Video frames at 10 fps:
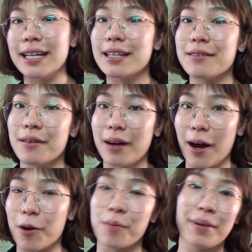in
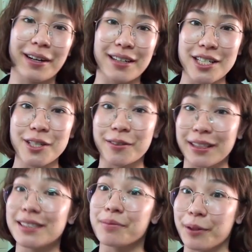how marriage
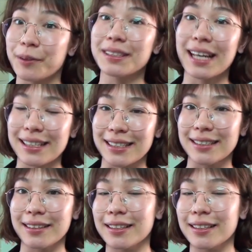treats both sexes,